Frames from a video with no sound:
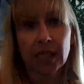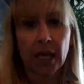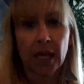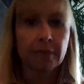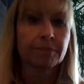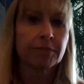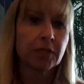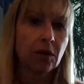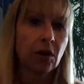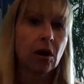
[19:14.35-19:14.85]

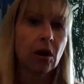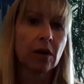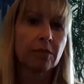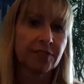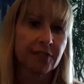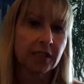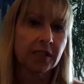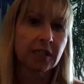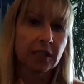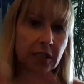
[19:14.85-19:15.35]
except
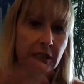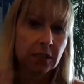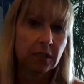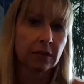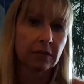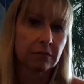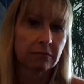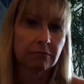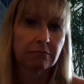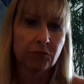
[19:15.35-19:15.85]

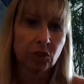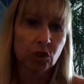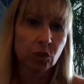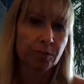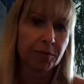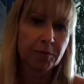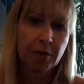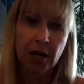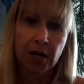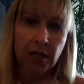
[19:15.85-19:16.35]
obviously
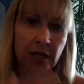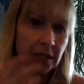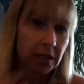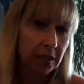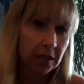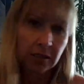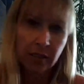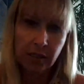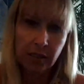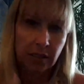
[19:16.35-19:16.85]

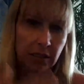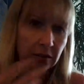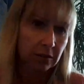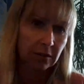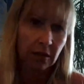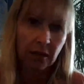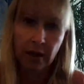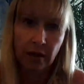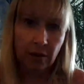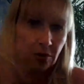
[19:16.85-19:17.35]

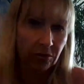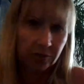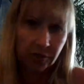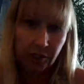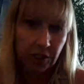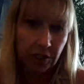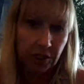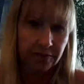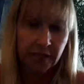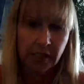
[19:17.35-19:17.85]
supermarkets and
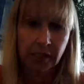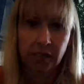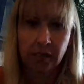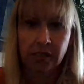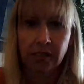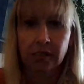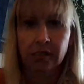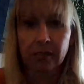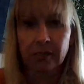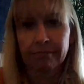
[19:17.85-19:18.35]
health
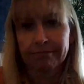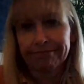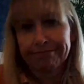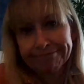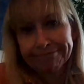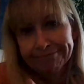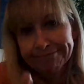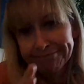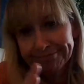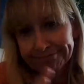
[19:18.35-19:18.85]

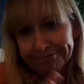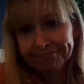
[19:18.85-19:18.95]
services.